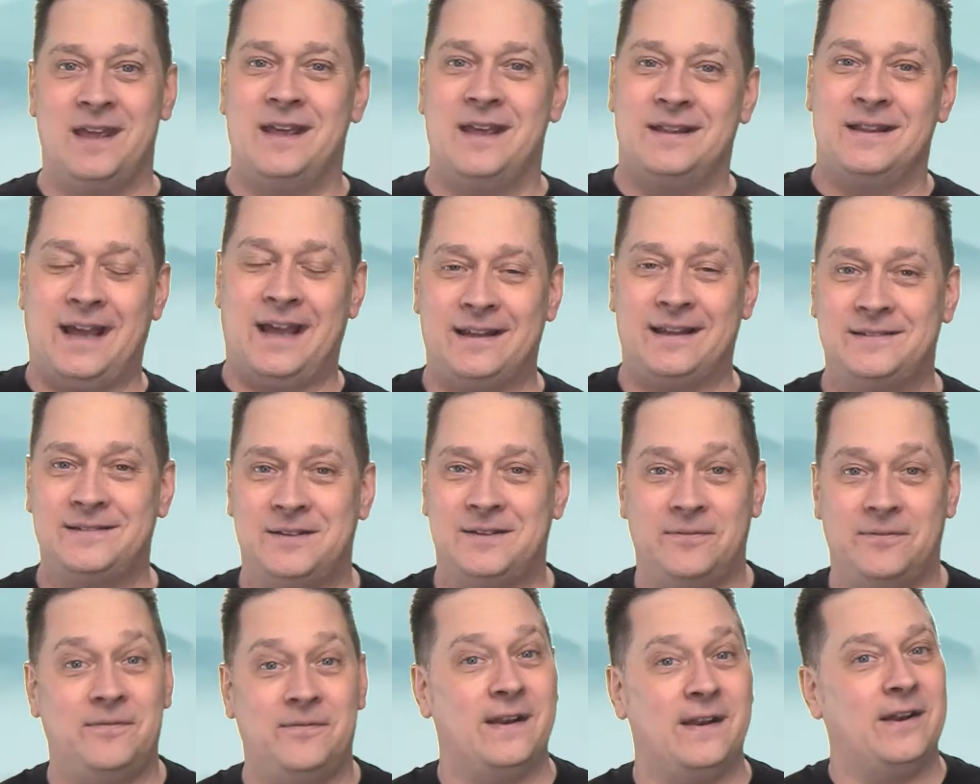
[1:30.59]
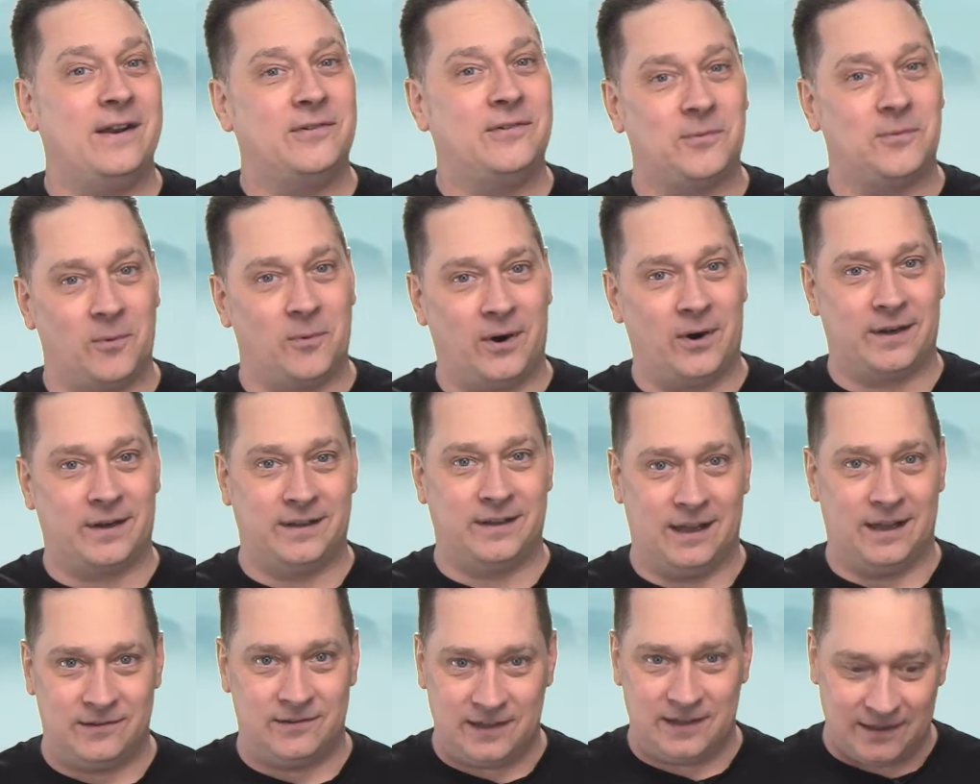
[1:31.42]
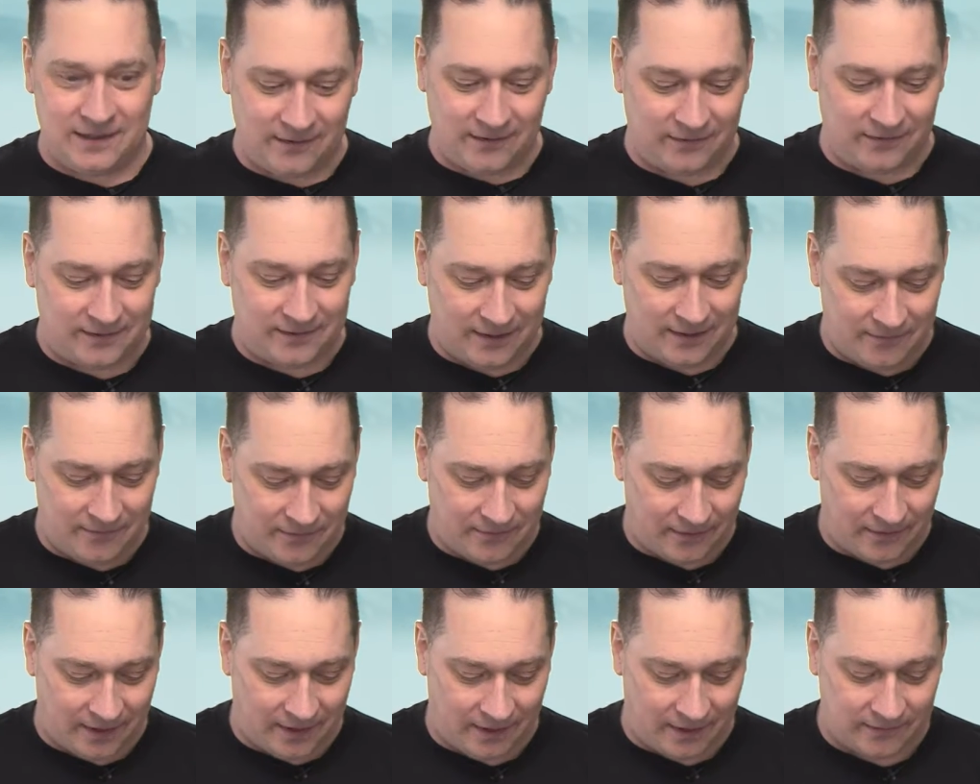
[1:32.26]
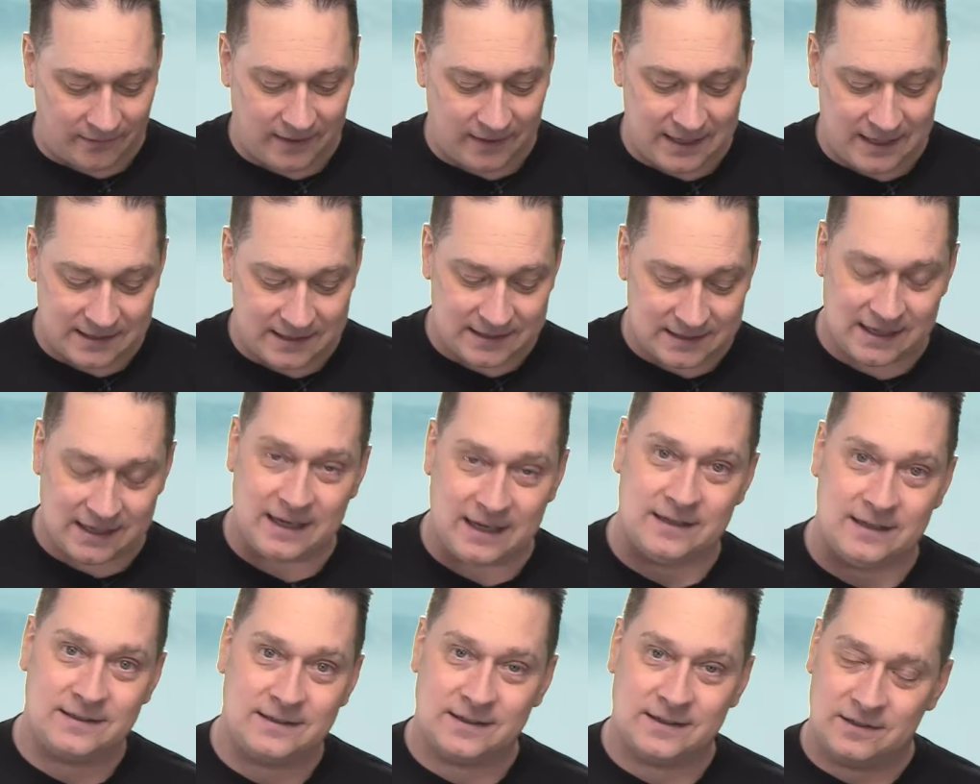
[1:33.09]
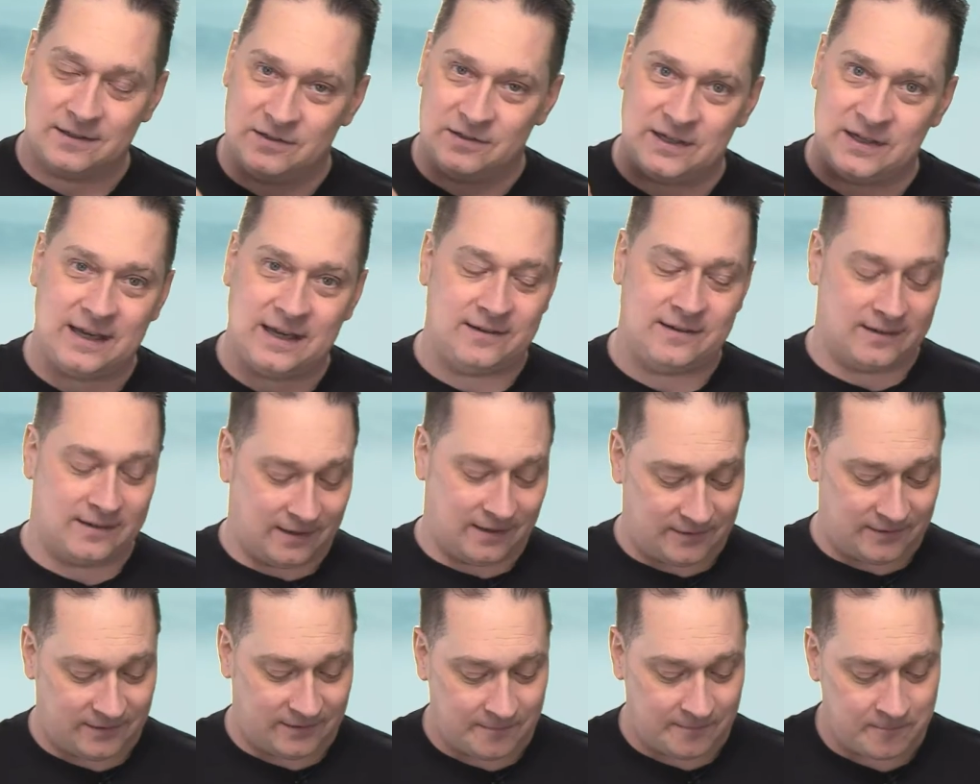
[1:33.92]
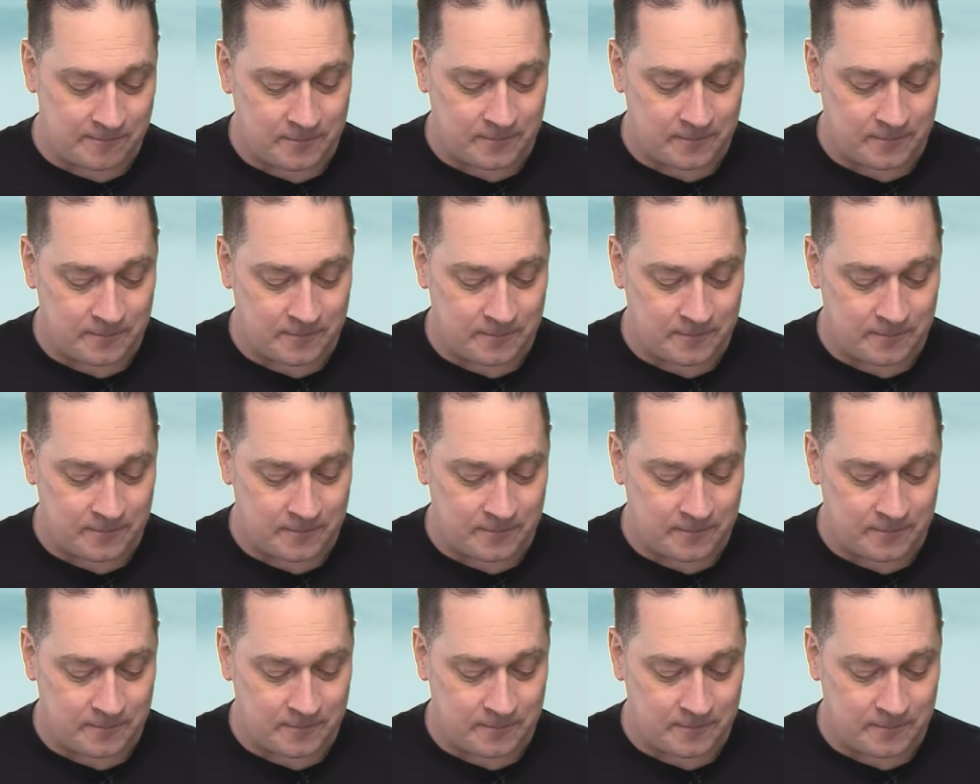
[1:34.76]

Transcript: That's the finished work that Jesus did for us. He sees Jesus.